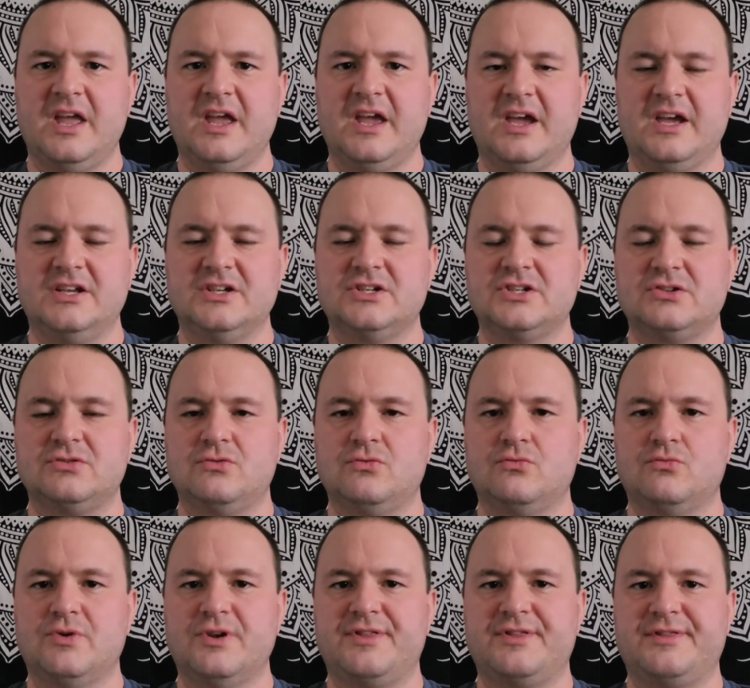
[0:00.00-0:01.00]
And
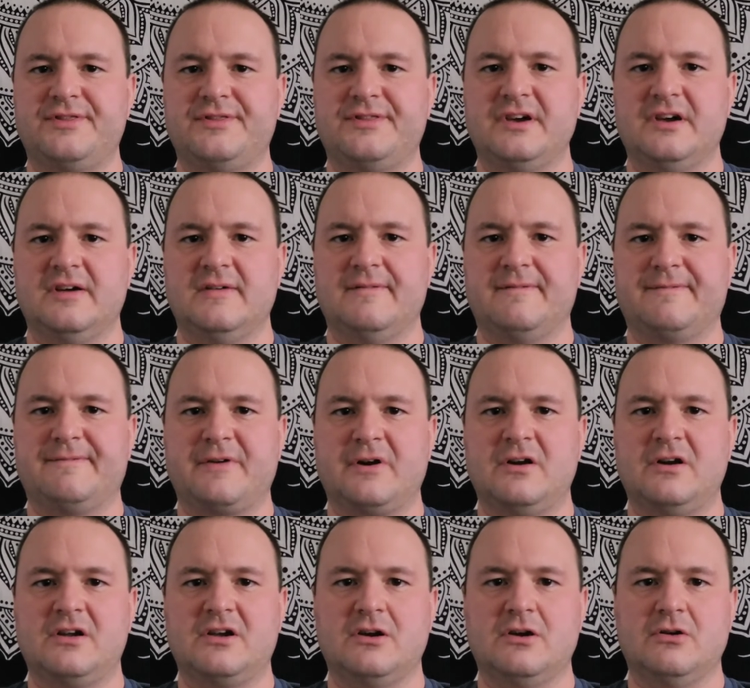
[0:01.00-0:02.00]
with the
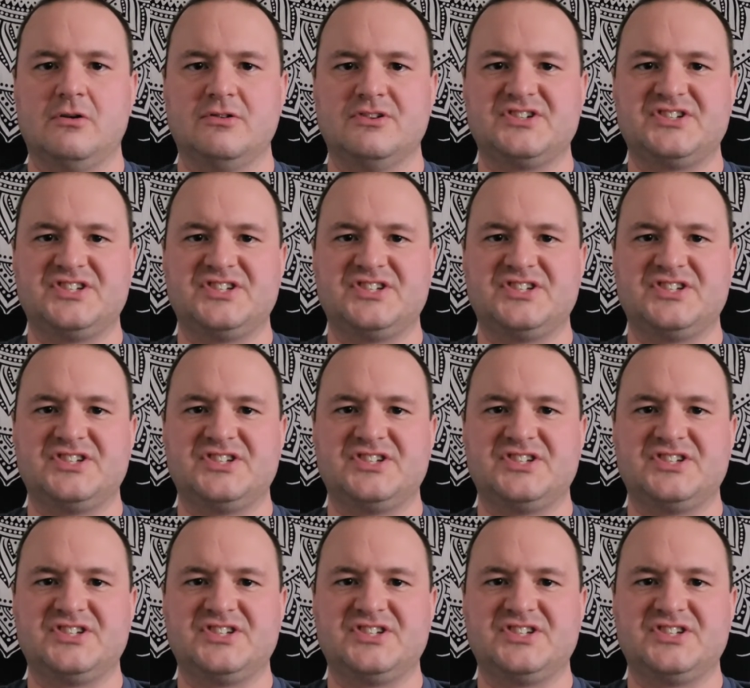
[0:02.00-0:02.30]
Virgo